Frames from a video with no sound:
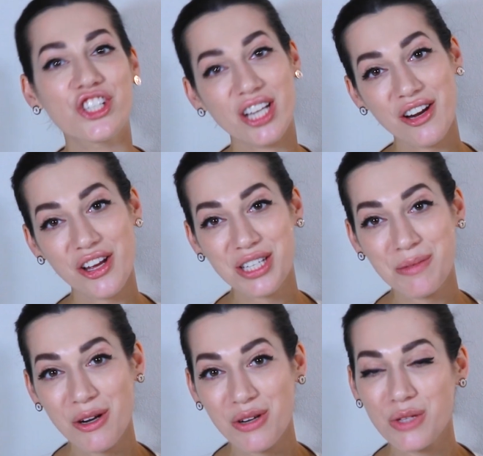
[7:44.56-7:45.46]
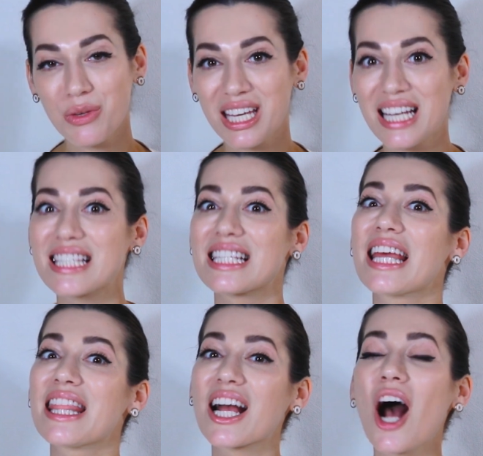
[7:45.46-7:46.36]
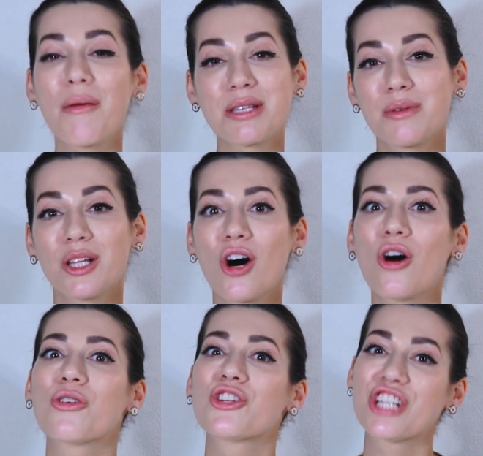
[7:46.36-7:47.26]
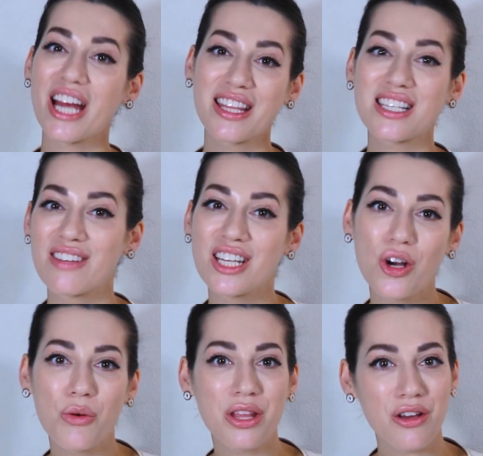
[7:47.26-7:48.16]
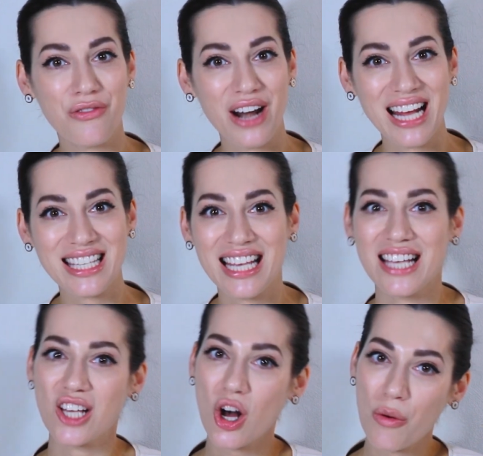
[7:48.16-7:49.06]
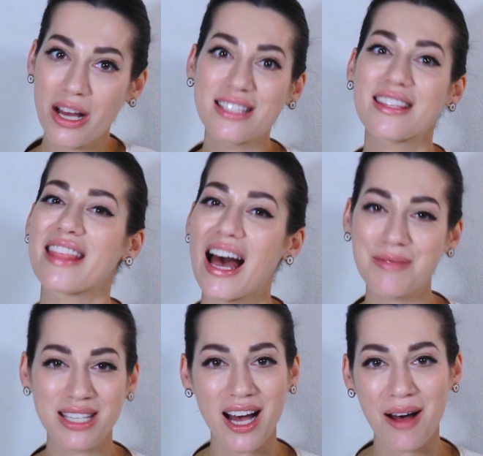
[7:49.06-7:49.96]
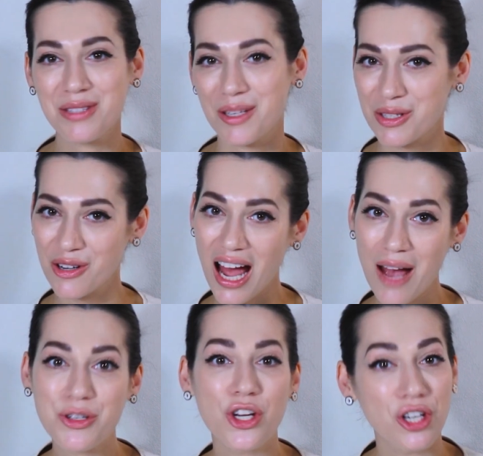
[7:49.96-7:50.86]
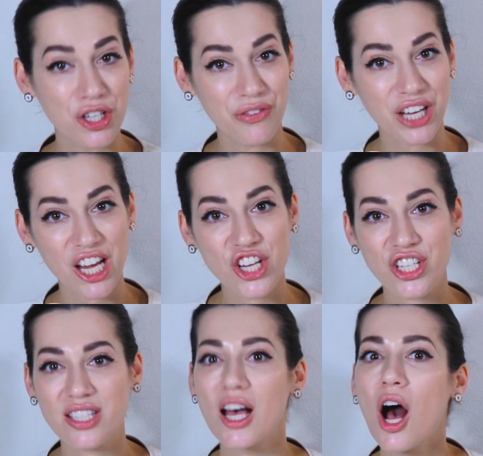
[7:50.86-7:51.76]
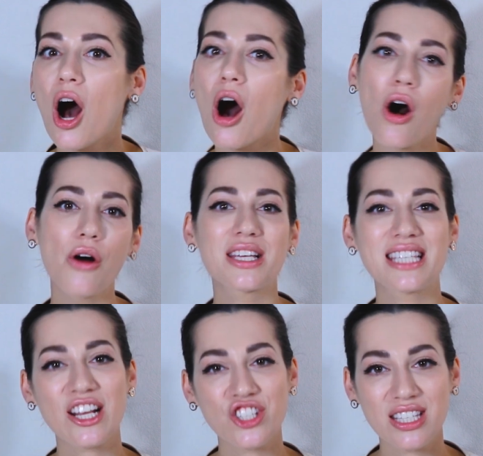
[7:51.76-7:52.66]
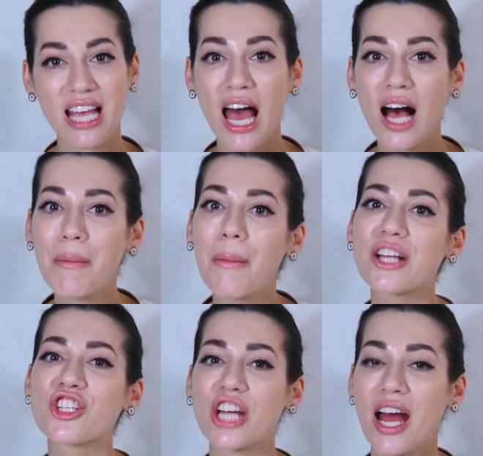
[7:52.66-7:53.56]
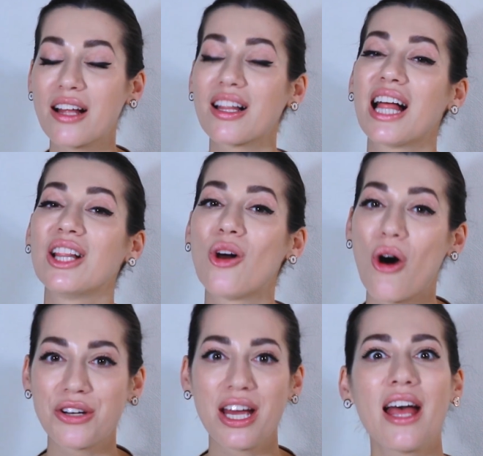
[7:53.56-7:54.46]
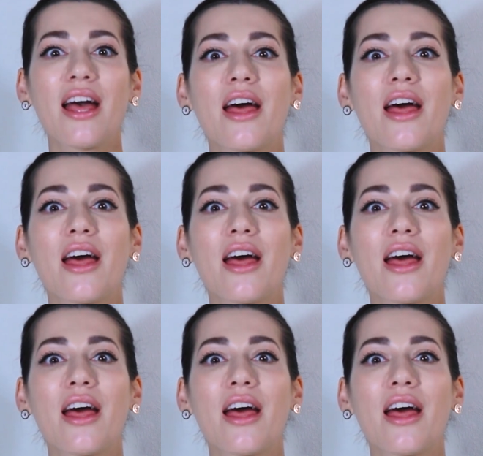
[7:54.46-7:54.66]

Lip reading: Share your experience with Kyst in the comments below. Share this video with your friends. As always, thumbs up, subscribe, turn notifications. All these actions help my channel a lot.